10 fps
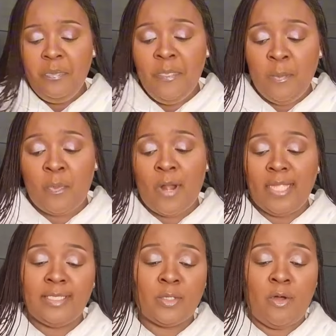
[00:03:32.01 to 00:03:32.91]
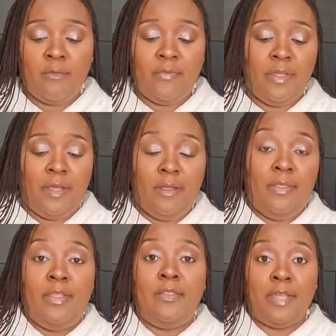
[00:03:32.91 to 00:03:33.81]
the price of
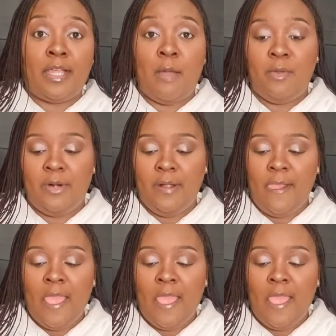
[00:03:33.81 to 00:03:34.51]
the camera.